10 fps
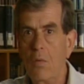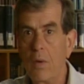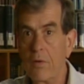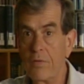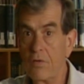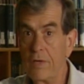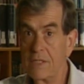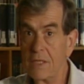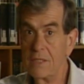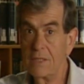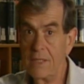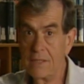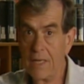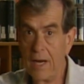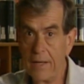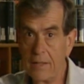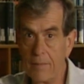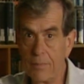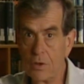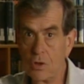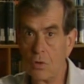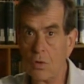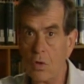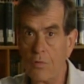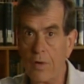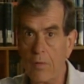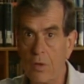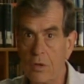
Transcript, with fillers: One of the reasons is the high temperature of our